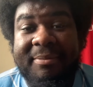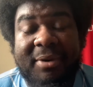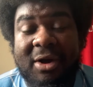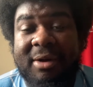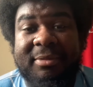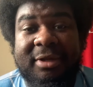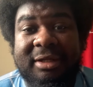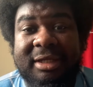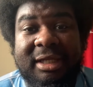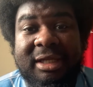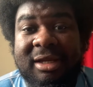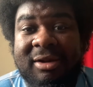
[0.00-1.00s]

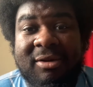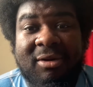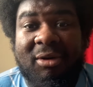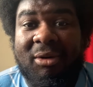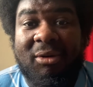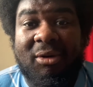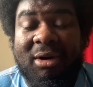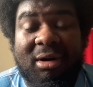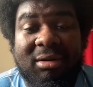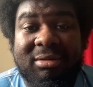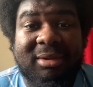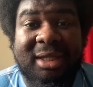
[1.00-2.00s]
permanently or
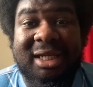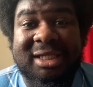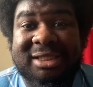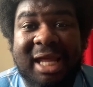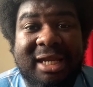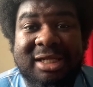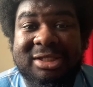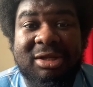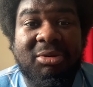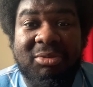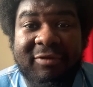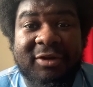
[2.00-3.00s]
extend his
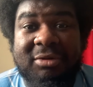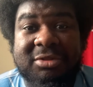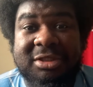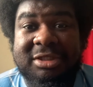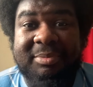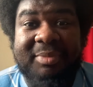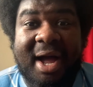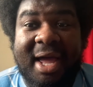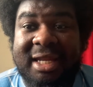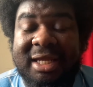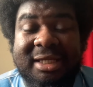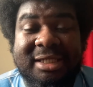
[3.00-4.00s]
loan with an option to buy at
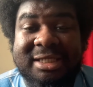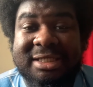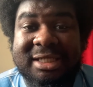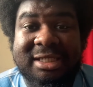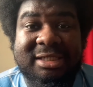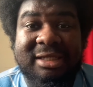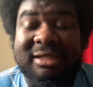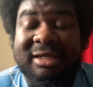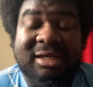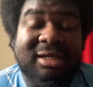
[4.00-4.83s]
the end of the season.